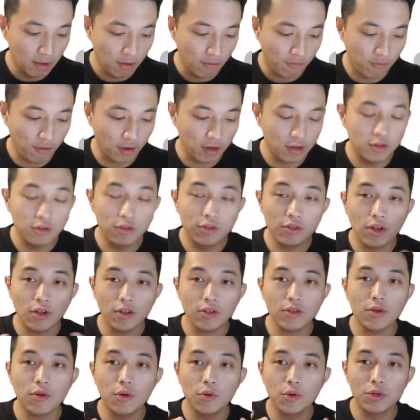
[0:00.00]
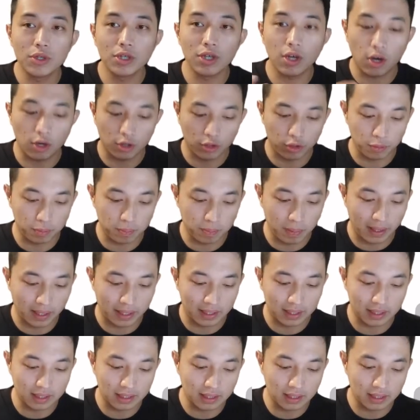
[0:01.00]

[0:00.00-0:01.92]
For non-owner-occupied